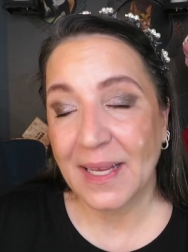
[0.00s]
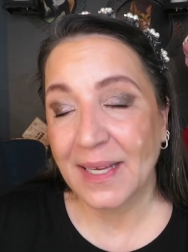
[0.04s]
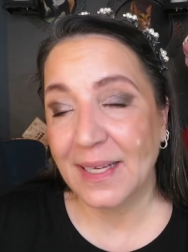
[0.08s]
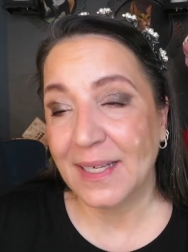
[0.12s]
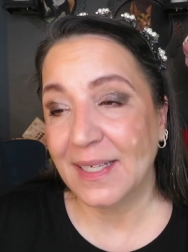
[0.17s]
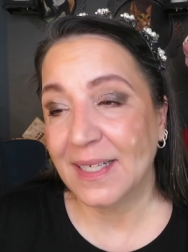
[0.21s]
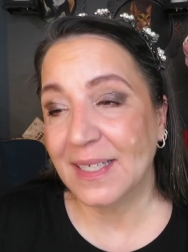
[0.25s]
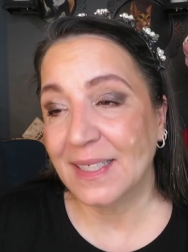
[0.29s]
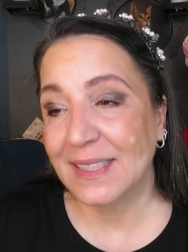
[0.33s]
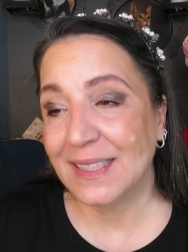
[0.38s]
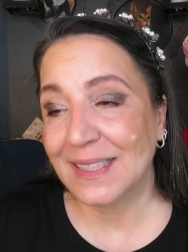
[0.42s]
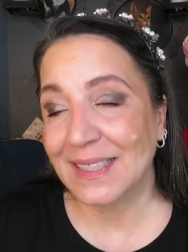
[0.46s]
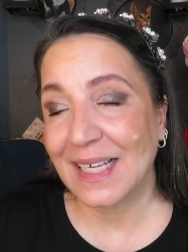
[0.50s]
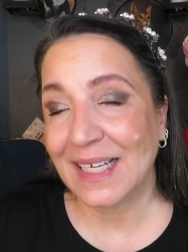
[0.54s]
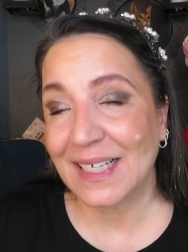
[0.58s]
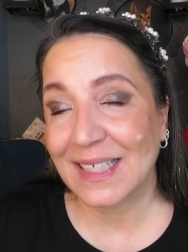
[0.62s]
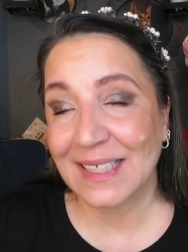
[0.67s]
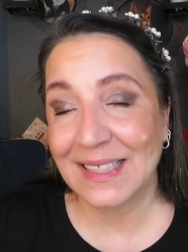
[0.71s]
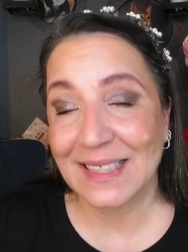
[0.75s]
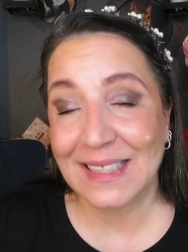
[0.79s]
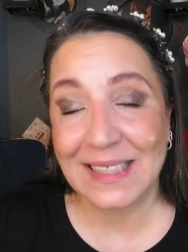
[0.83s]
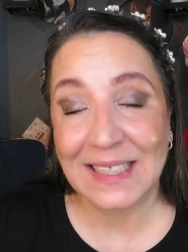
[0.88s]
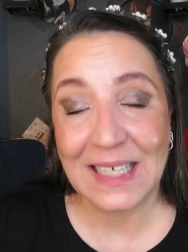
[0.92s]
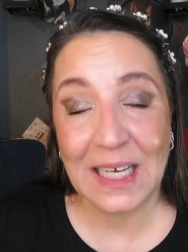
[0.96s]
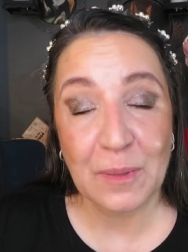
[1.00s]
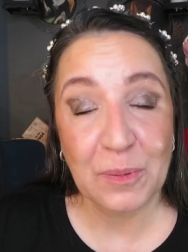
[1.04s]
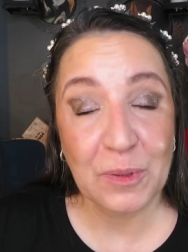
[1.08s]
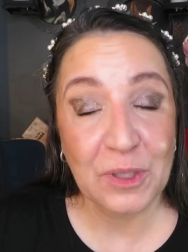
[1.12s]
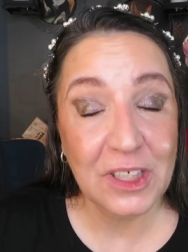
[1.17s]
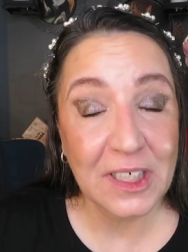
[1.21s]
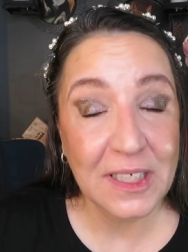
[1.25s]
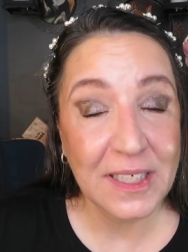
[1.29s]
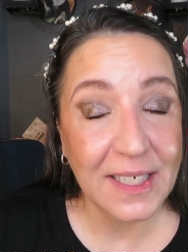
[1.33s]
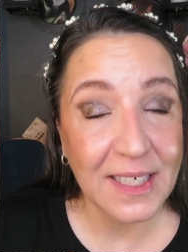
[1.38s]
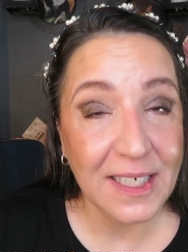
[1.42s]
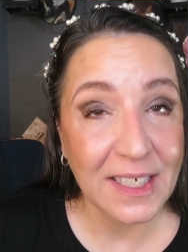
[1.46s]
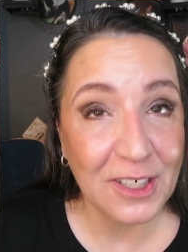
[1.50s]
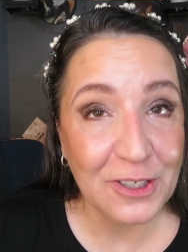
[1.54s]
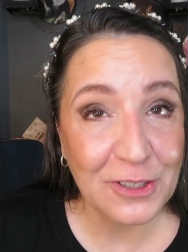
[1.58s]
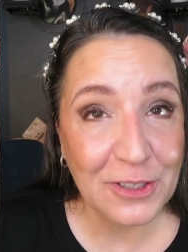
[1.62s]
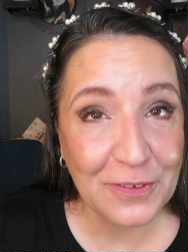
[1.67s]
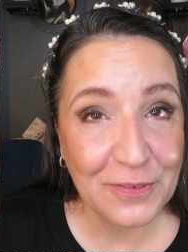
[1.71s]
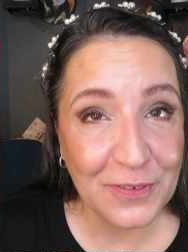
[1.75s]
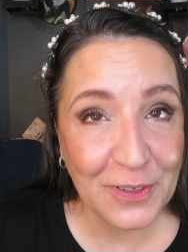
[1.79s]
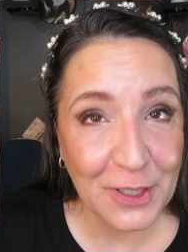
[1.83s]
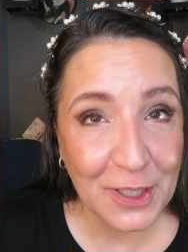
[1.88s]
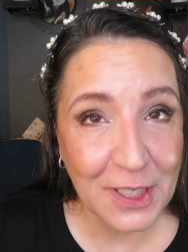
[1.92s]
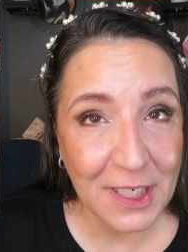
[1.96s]
He is exceptionally
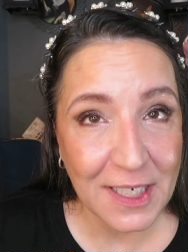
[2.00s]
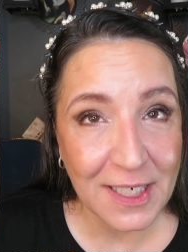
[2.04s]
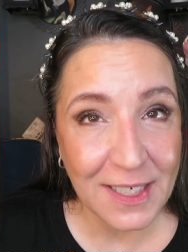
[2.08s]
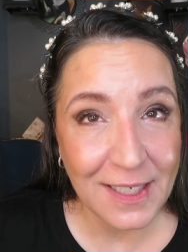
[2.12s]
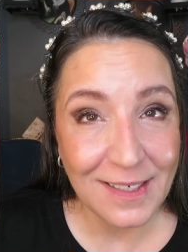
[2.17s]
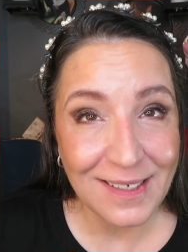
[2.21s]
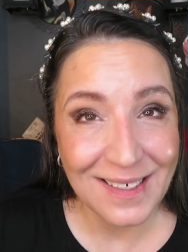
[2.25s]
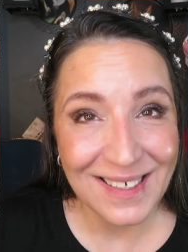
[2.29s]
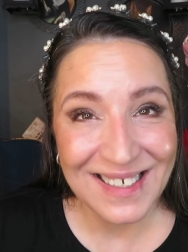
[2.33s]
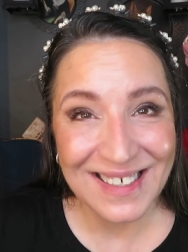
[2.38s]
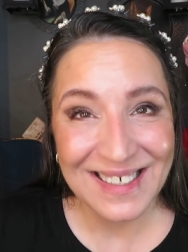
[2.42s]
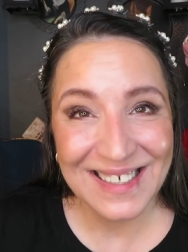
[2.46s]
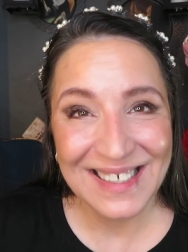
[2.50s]
introverted,